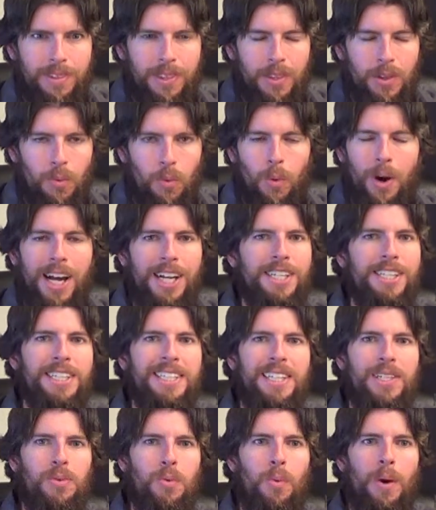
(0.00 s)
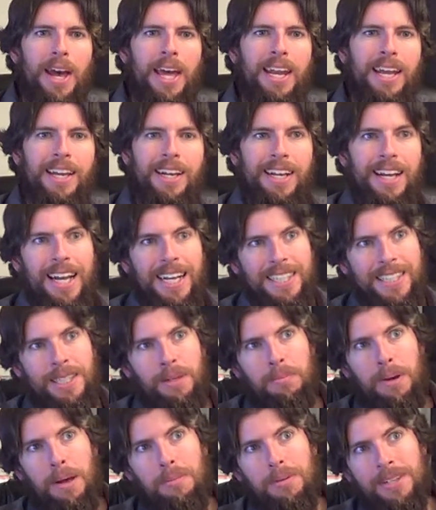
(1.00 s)
Watching and waiting as
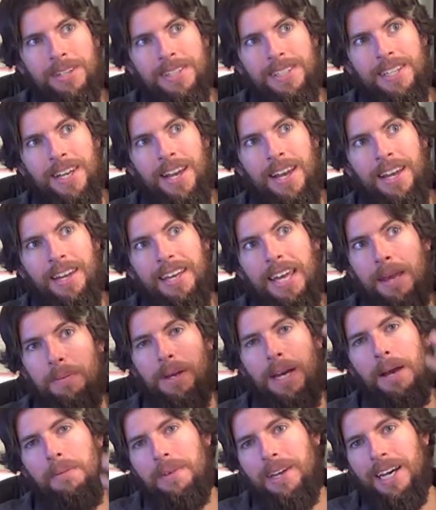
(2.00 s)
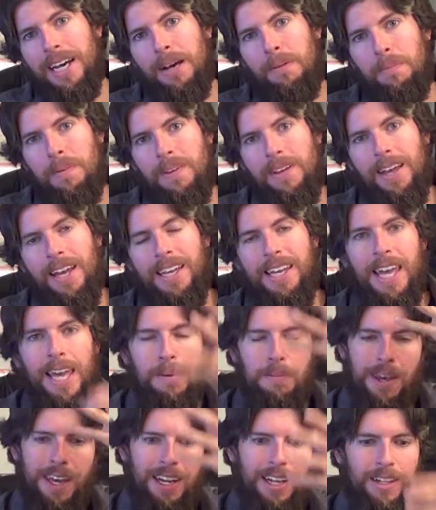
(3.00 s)
the bubbles keep coming up and
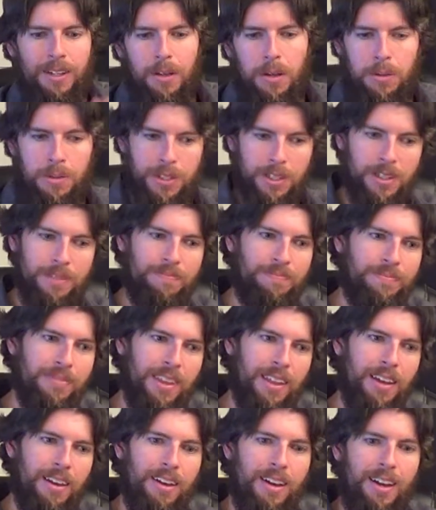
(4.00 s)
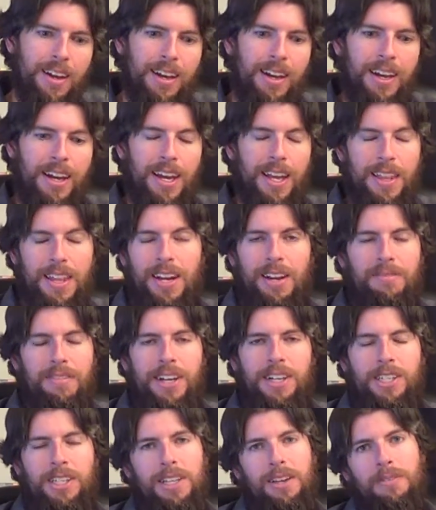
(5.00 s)
keep getting closer. And then
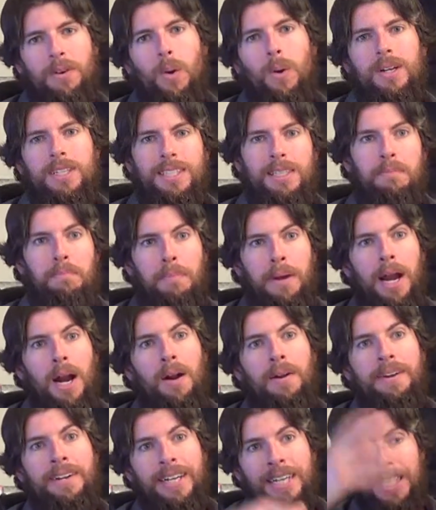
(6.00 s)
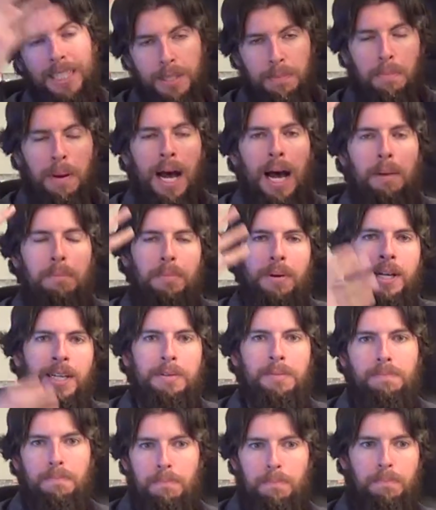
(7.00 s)
eventually, of course, the bear does pop
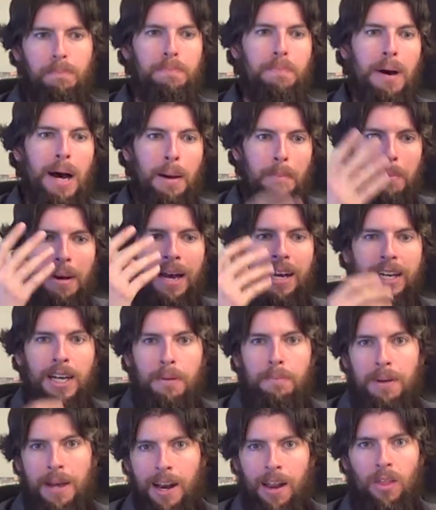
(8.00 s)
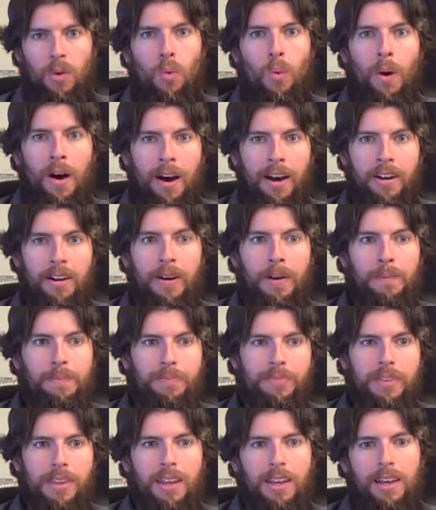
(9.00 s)
back up out of the water
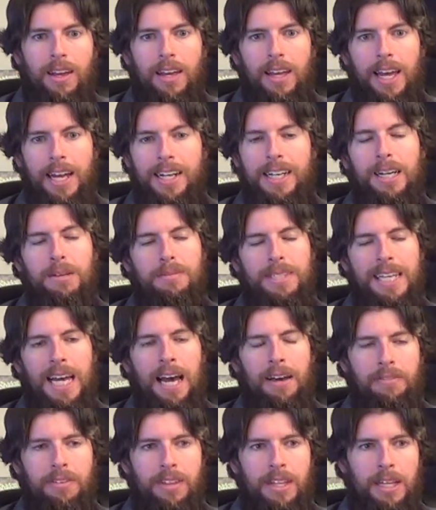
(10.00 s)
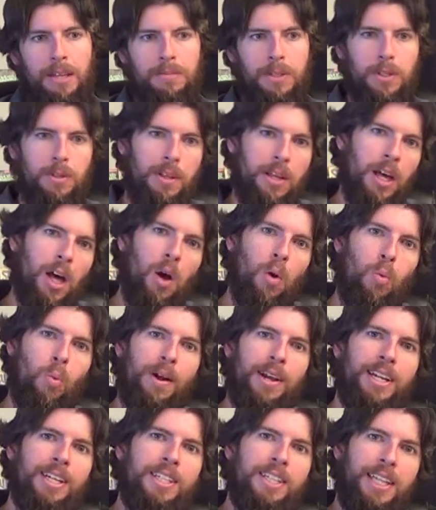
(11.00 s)
and comes after them. So they all
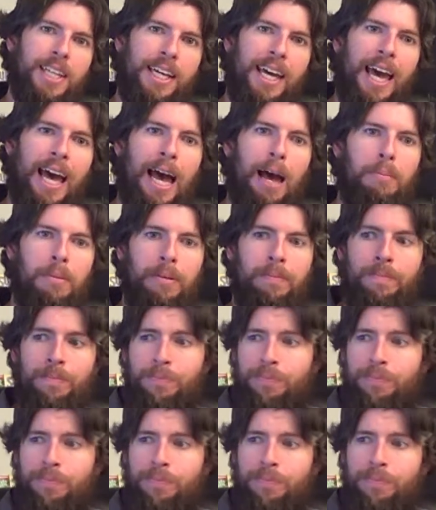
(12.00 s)
run into the cabin.